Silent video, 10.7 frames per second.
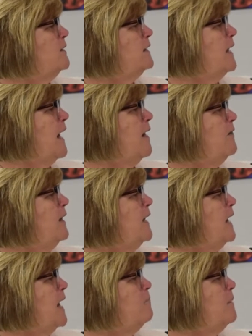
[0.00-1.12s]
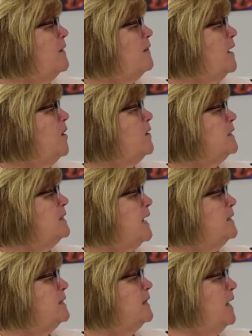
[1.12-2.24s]
said Anthony had been there to
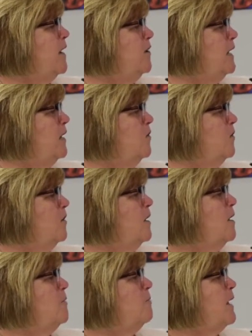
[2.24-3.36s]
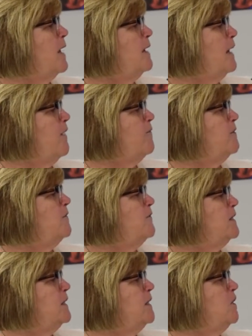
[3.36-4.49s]
taste their dinner, but had left to
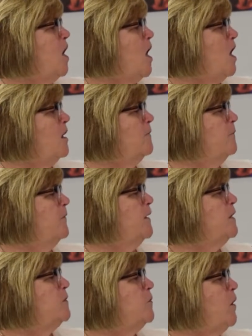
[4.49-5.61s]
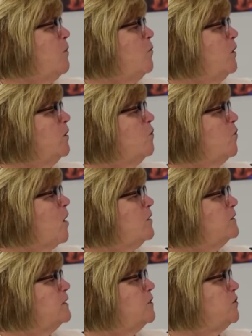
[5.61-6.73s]
visit Dong. So I went
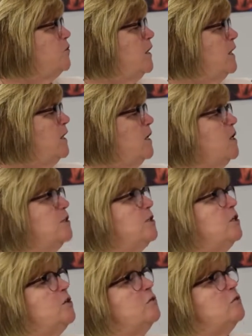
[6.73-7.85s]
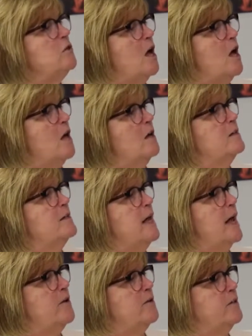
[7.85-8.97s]
across the street to Dong's
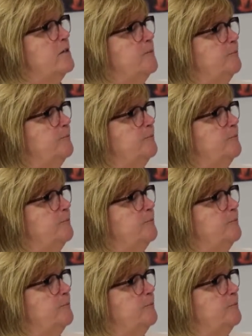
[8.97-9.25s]
house.